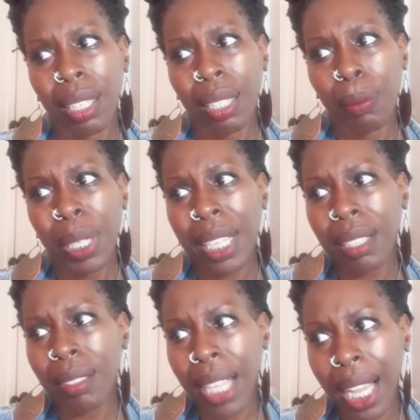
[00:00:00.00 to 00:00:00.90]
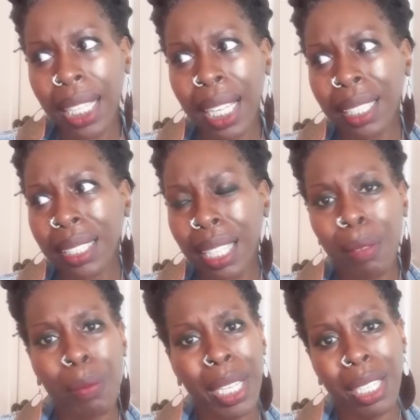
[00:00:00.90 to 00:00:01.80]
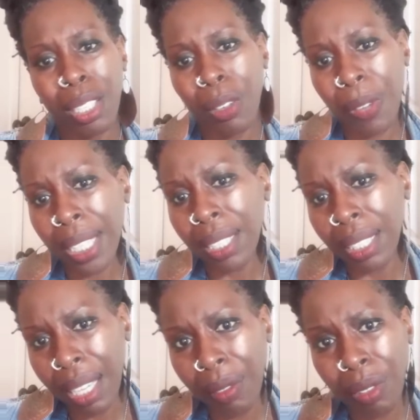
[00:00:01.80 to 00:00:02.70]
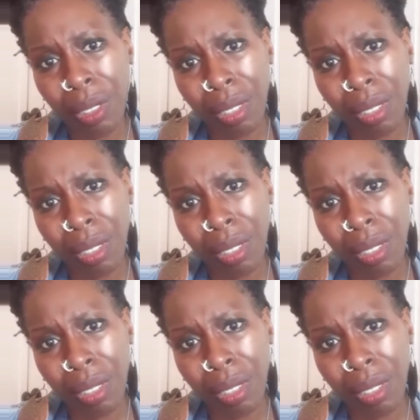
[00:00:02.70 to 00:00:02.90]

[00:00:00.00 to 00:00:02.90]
Because 9 out of 10 men in your face are devils.